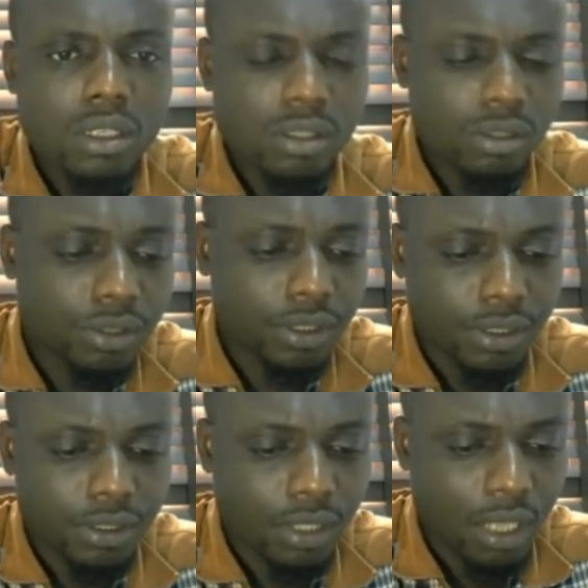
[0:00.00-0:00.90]

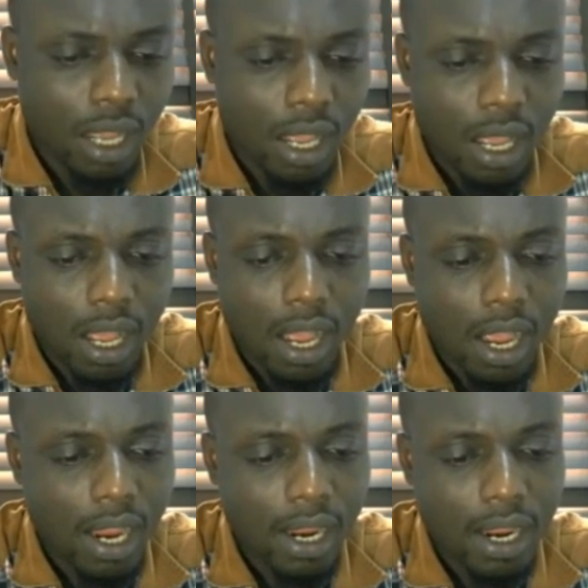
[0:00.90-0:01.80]
Okay,
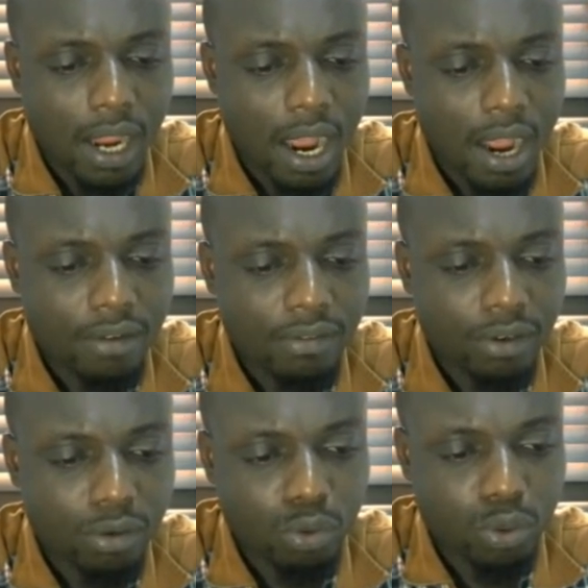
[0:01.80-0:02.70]
I have
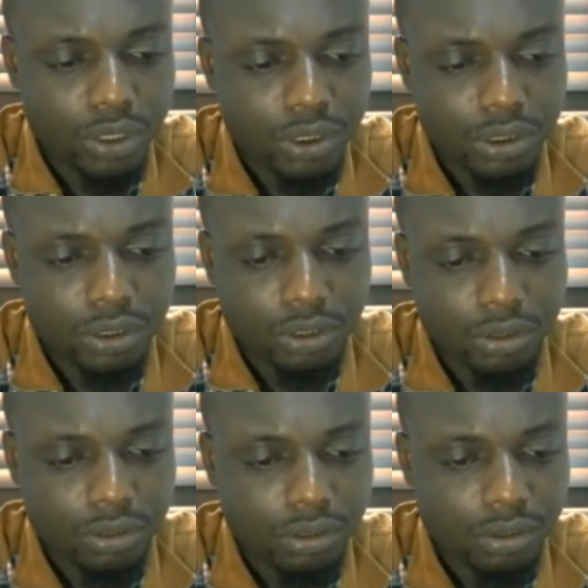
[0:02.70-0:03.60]
a
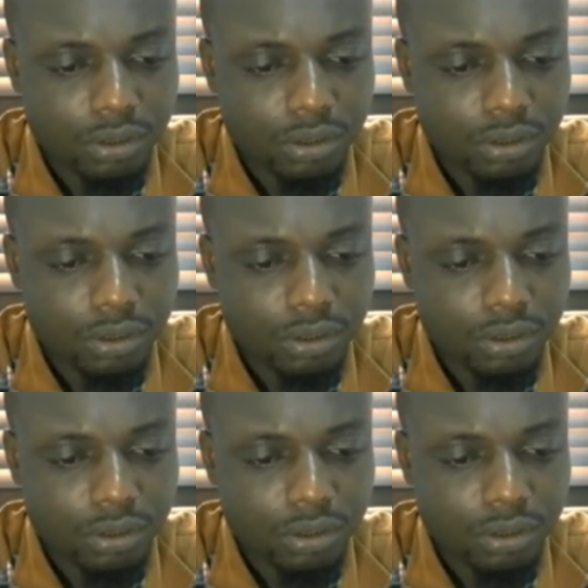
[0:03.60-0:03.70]
question